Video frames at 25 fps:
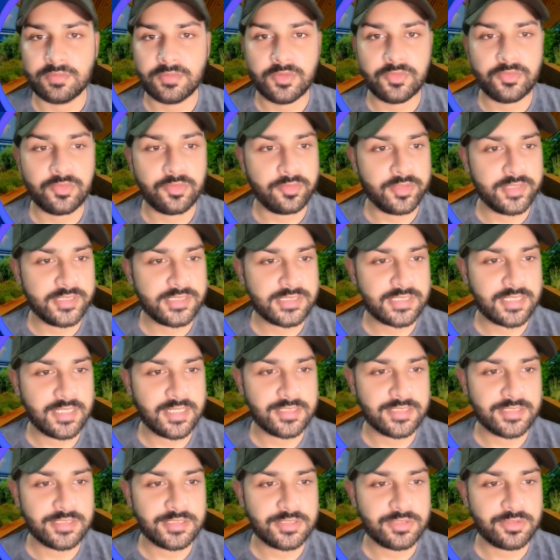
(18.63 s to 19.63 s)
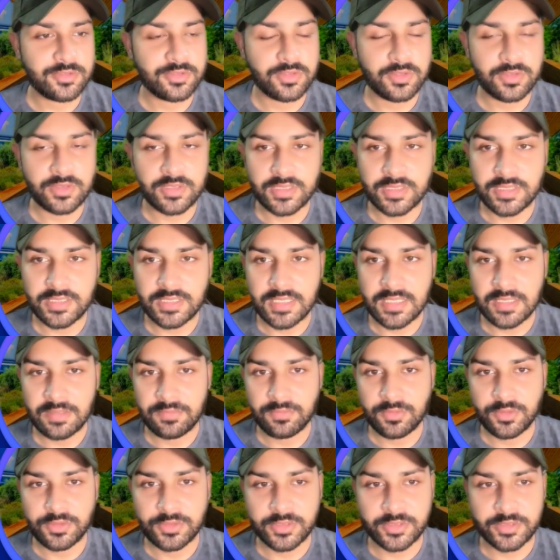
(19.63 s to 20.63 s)
before we start this tutorial, I
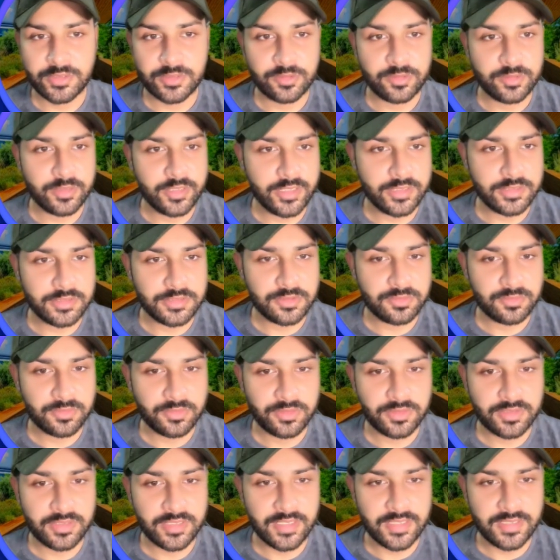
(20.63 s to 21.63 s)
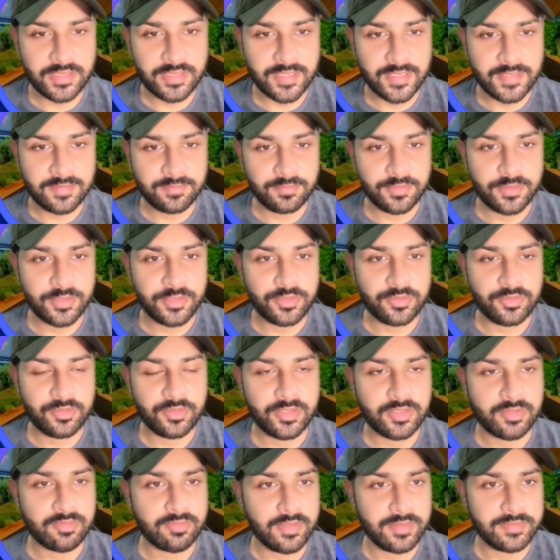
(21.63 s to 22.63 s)
wanted to let you know that I've been doing
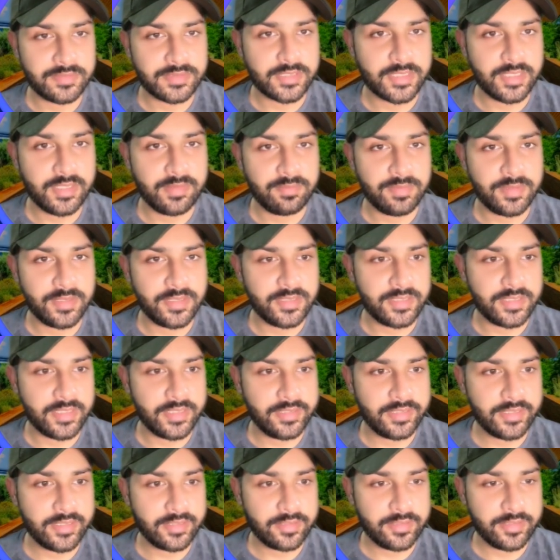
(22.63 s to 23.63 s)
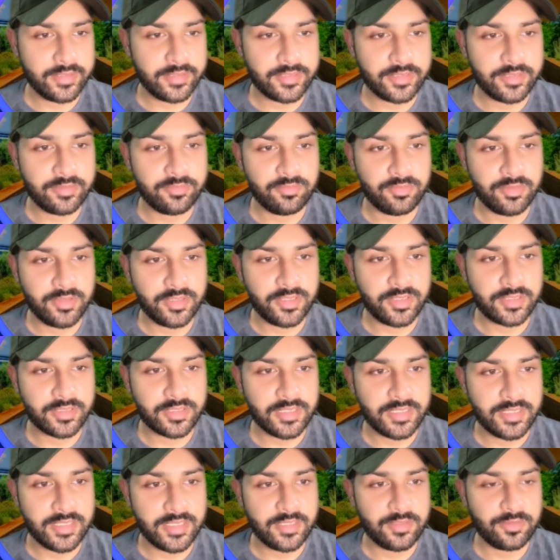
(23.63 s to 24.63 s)
web scraping, data related work,
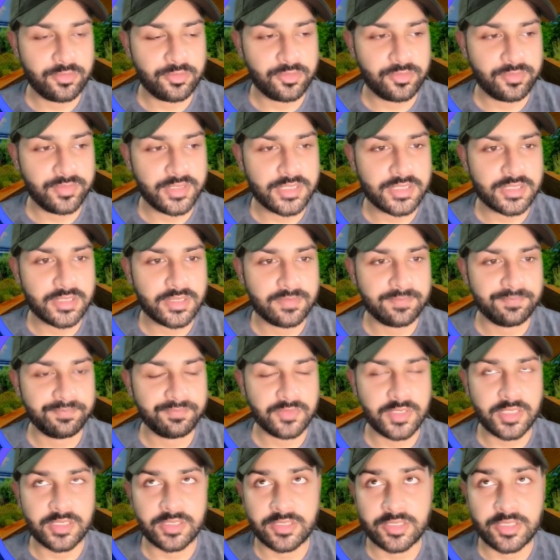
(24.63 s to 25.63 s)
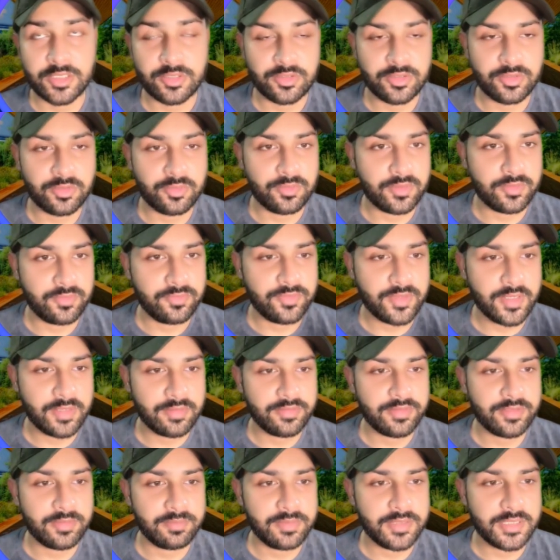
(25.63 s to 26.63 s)
AI automation, and done over
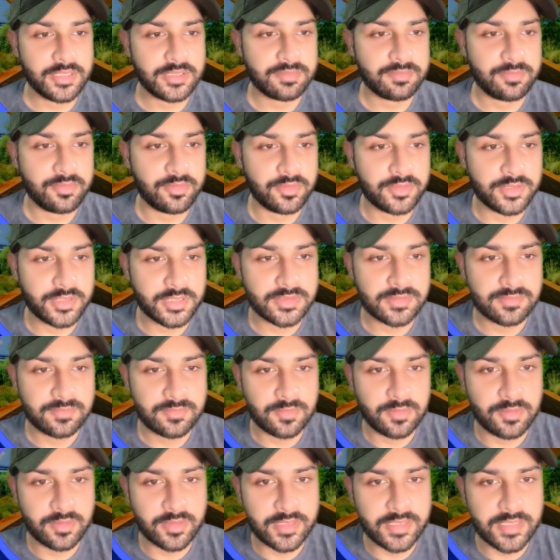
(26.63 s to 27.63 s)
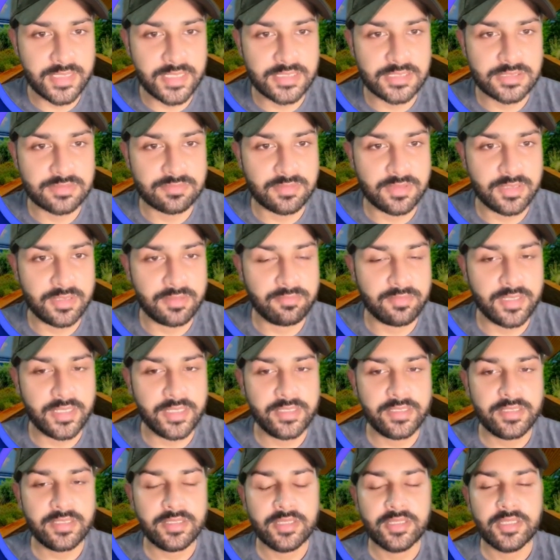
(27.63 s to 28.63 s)
500 plus projects for clients worldwide.
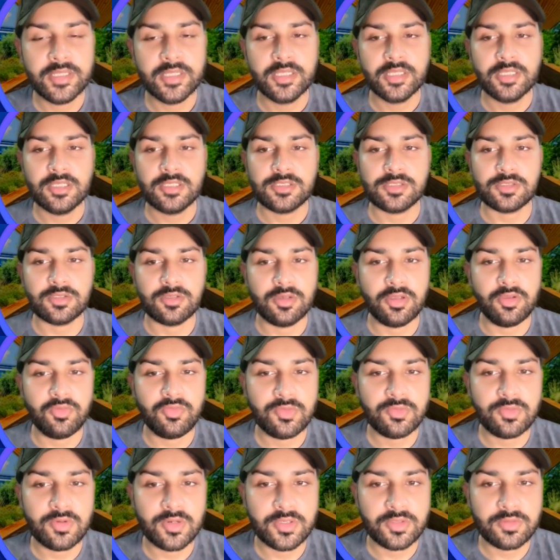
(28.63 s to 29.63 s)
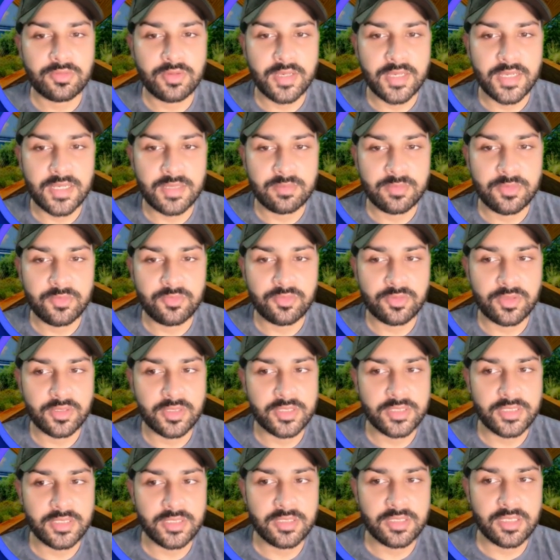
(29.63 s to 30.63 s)
So if you want to hire me for
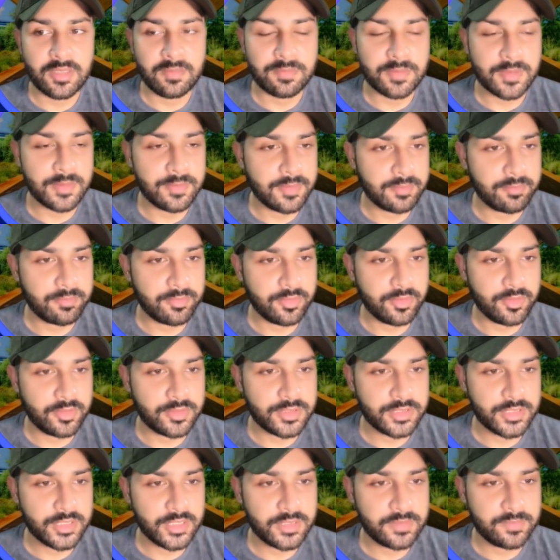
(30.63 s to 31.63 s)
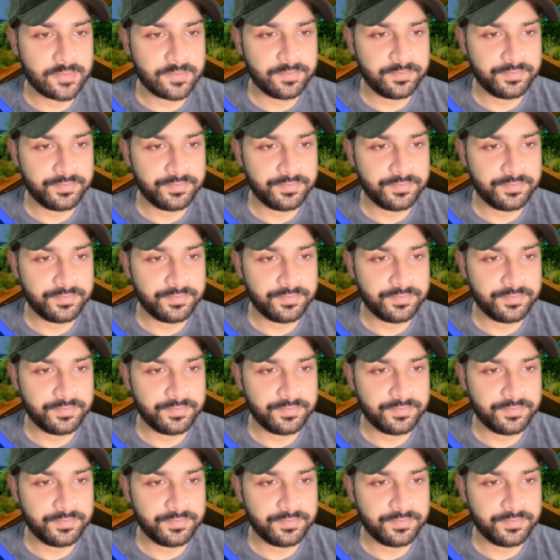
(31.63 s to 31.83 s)
any upcoming project,